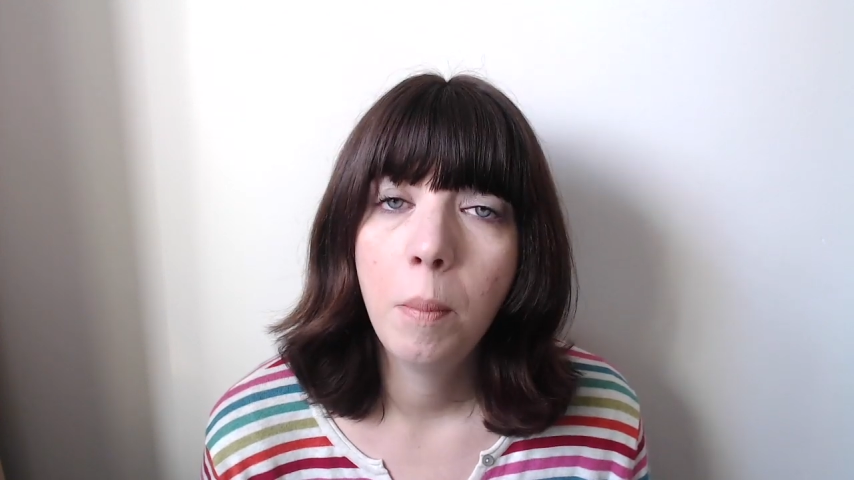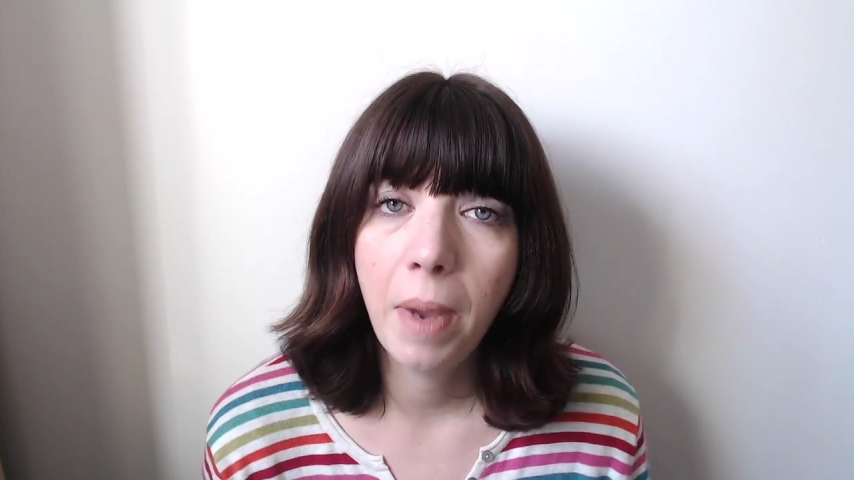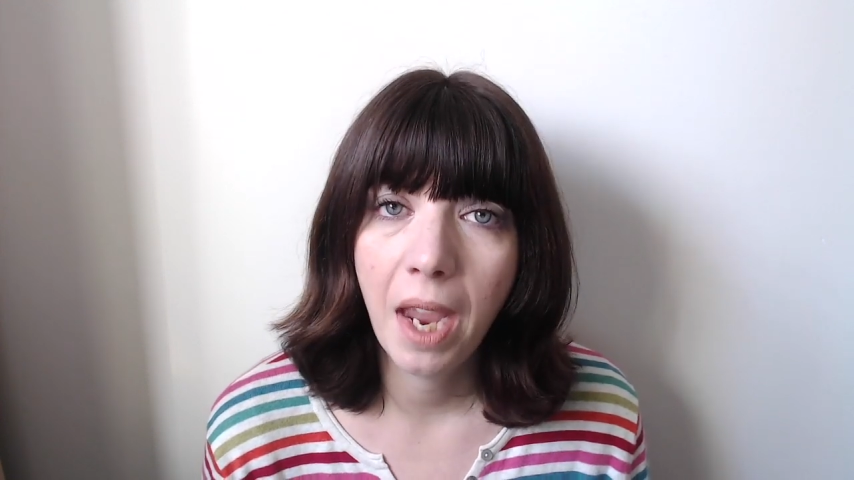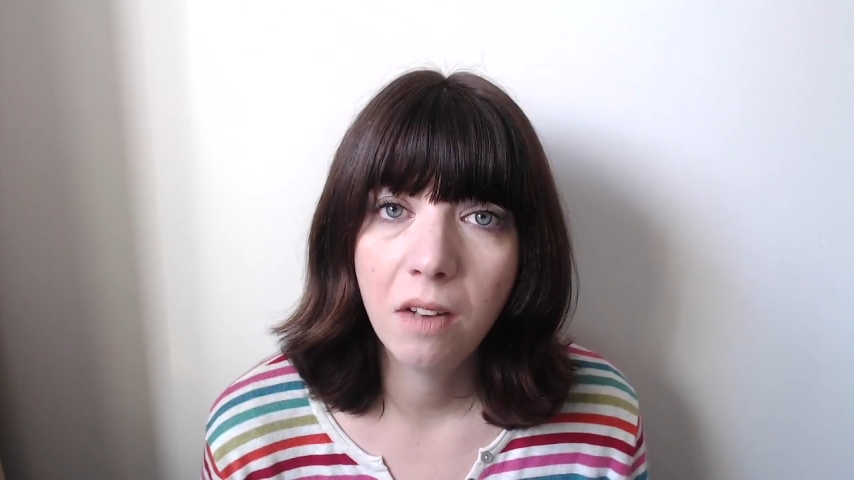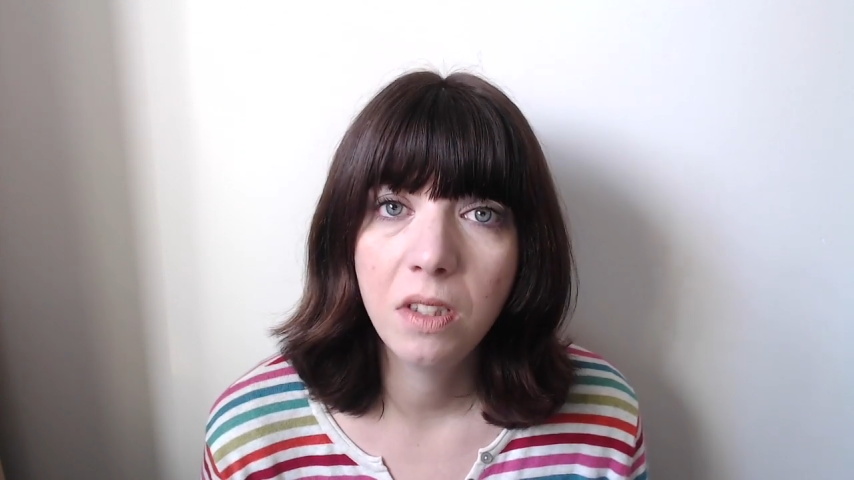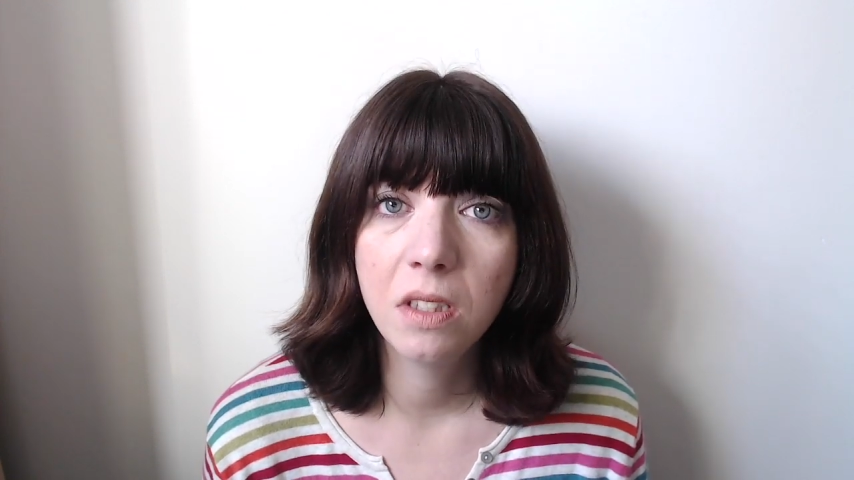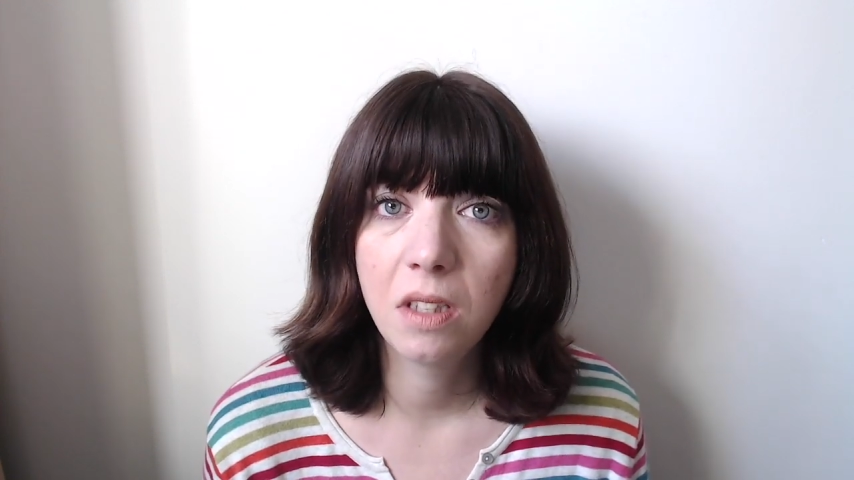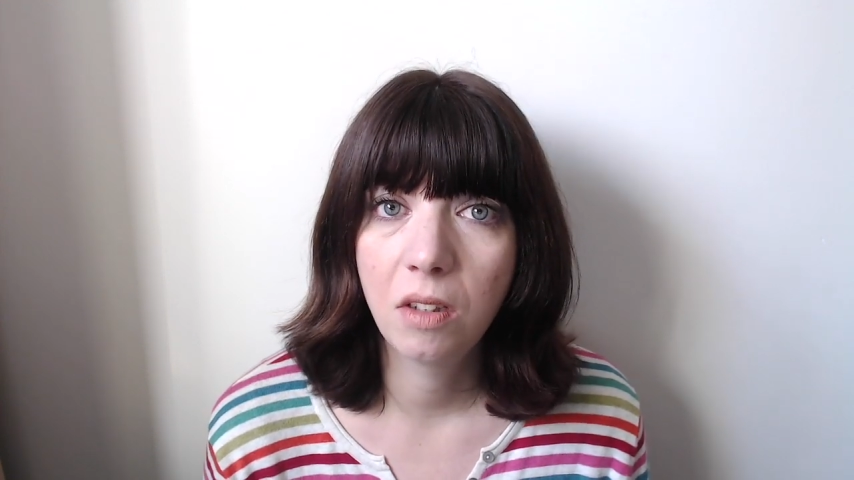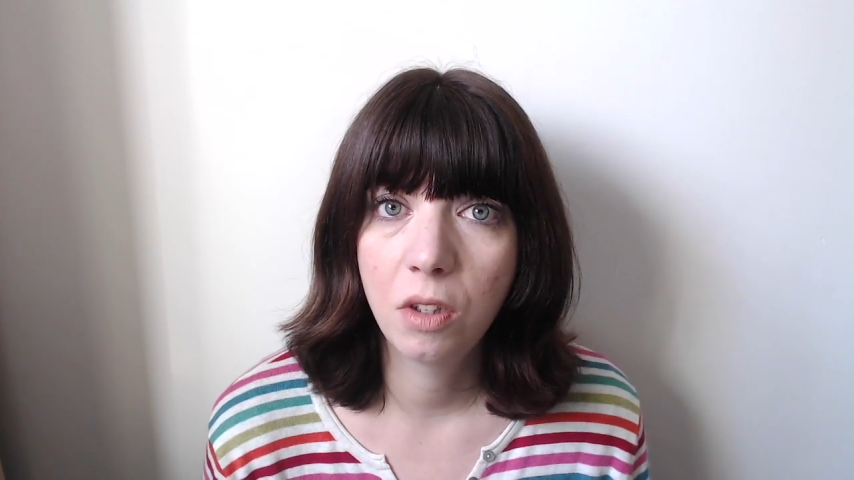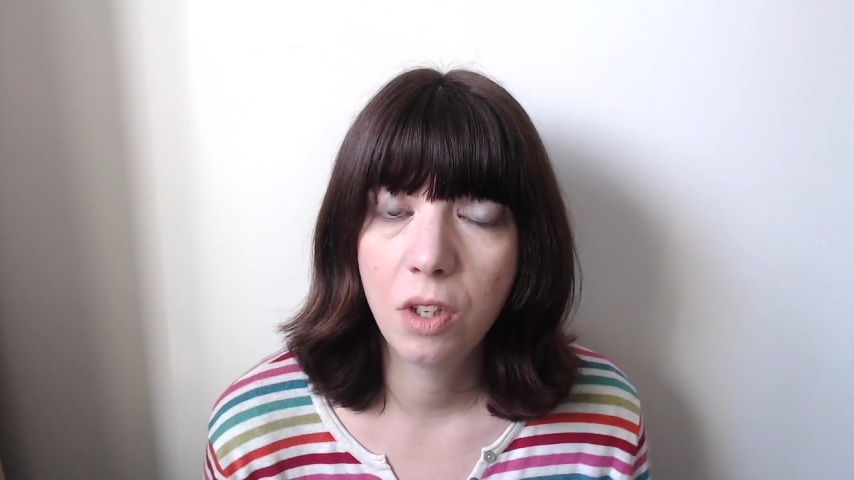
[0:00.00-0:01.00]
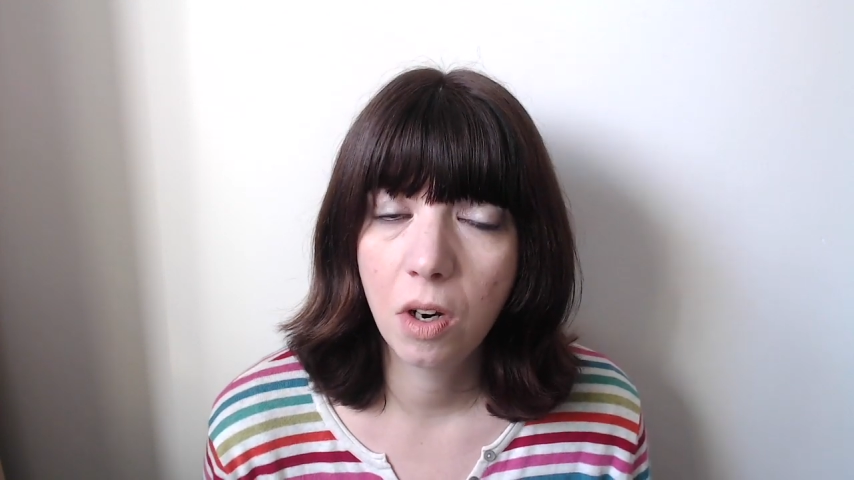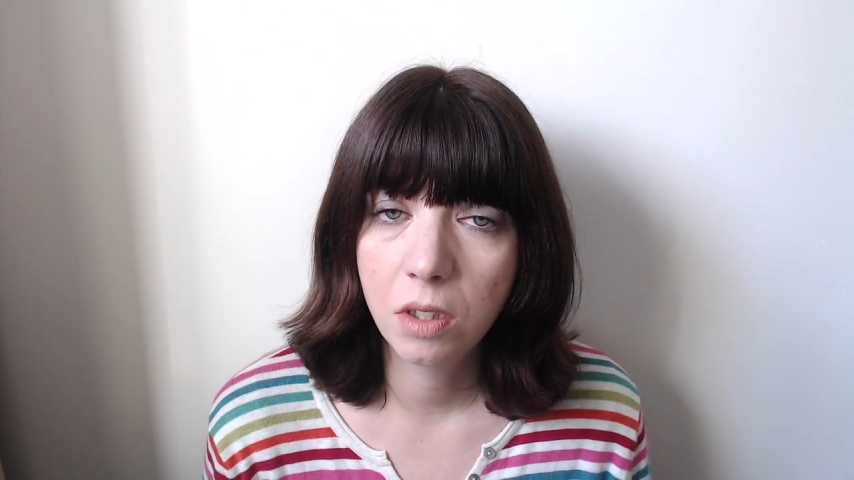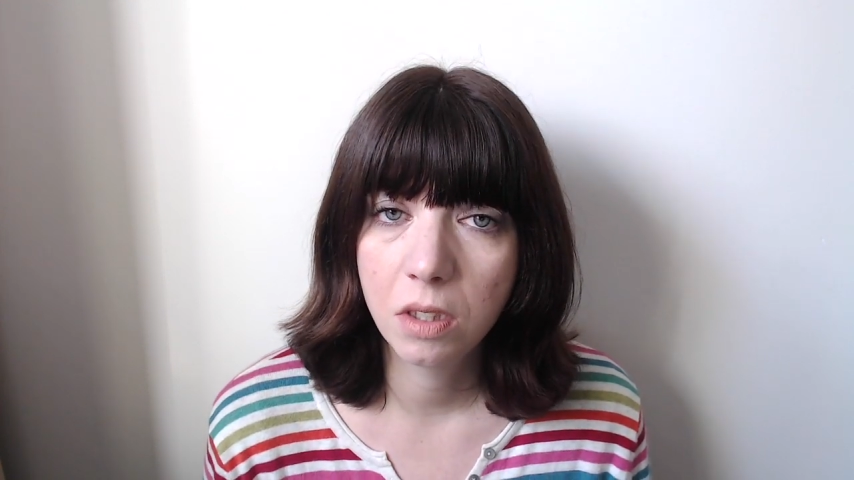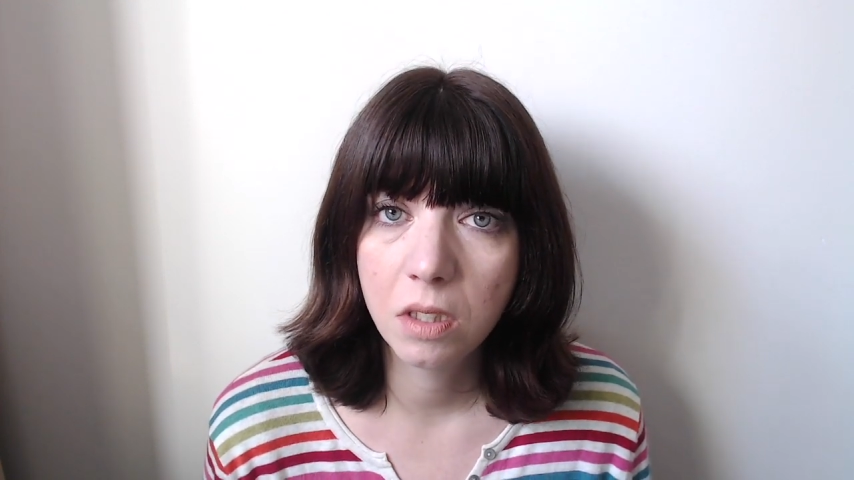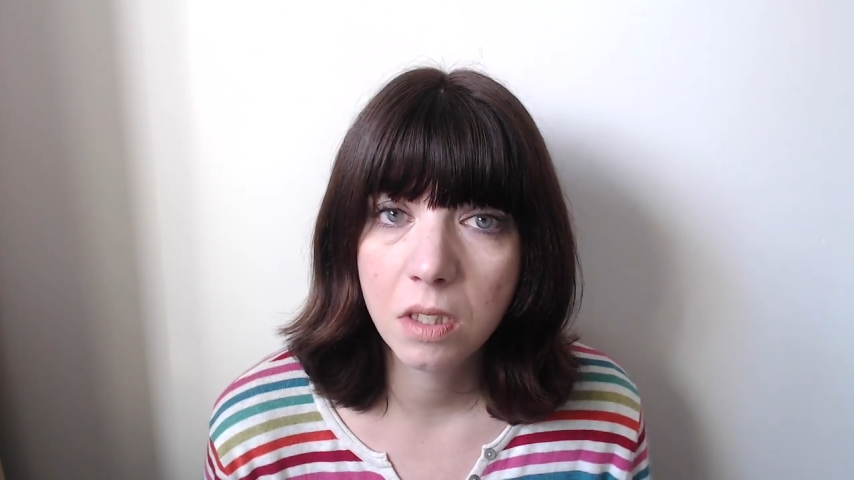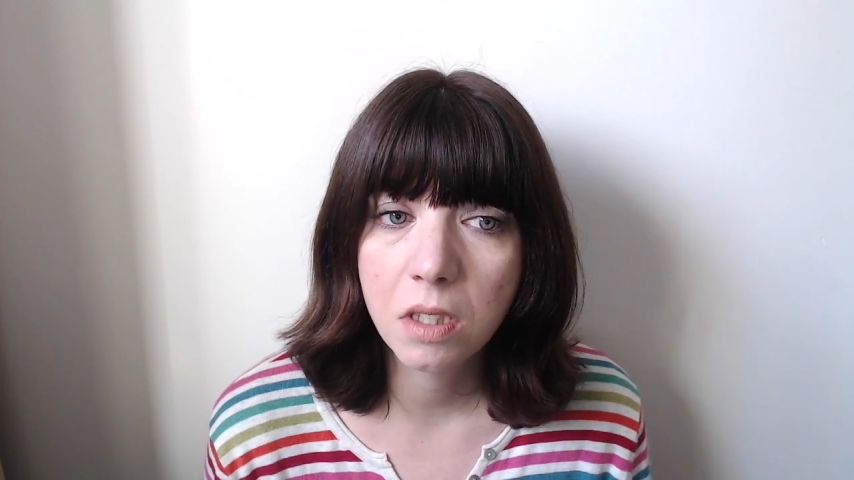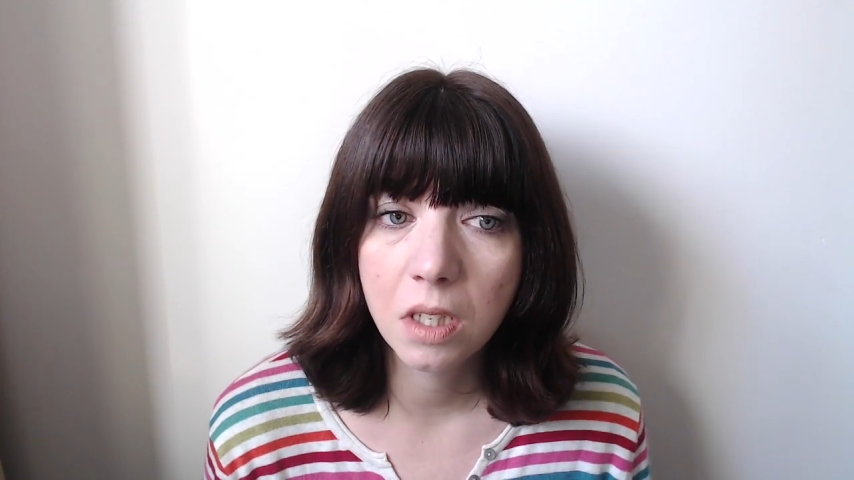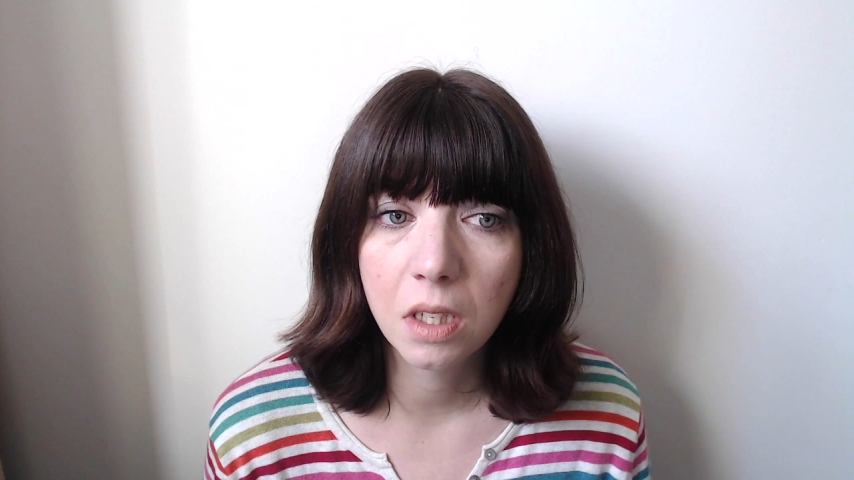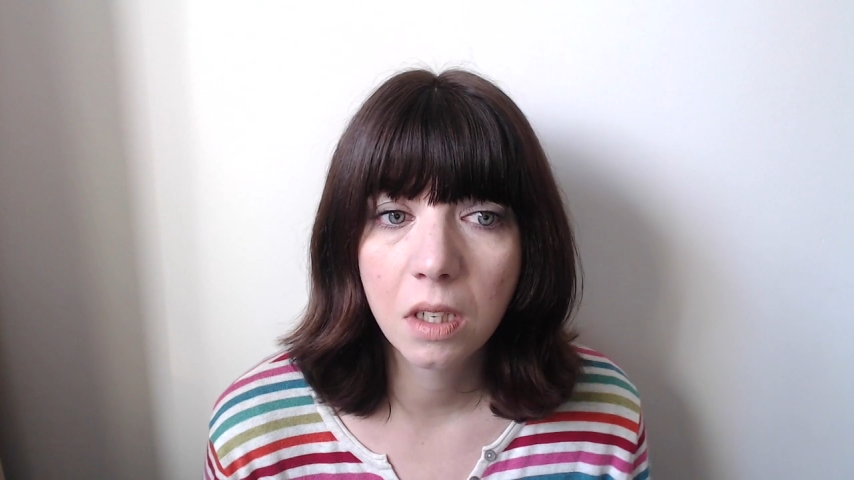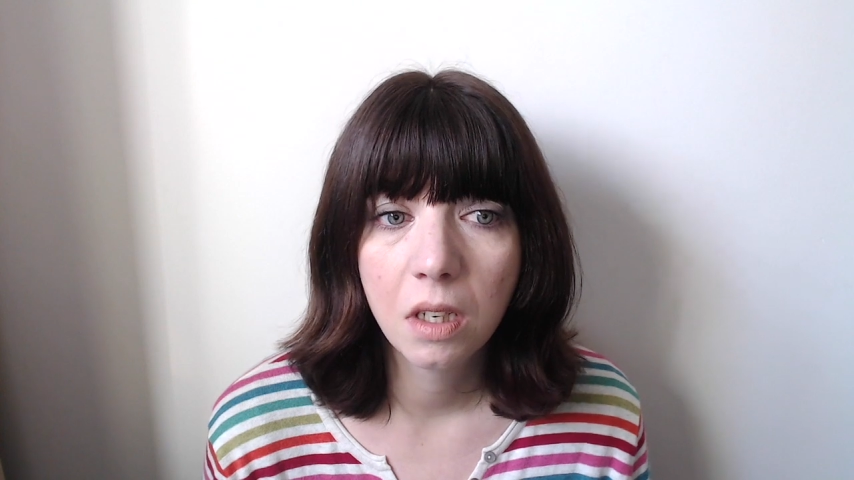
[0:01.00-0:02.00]
parents that are
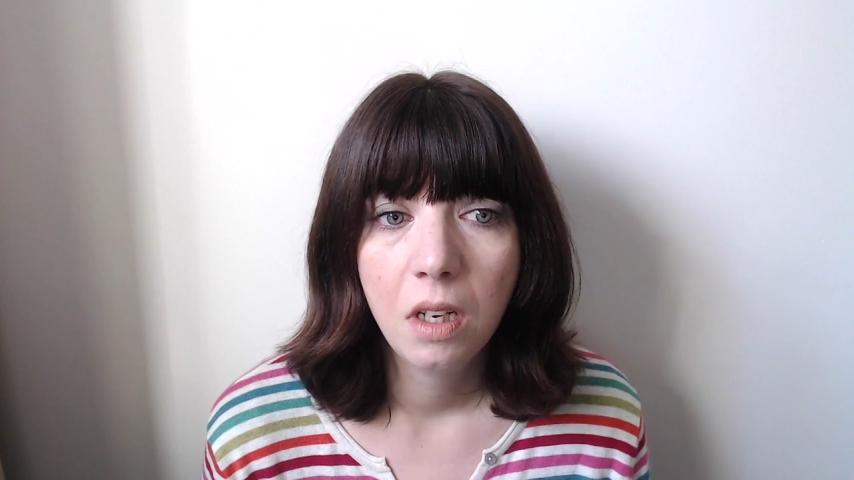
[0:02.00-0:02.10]
narcissistic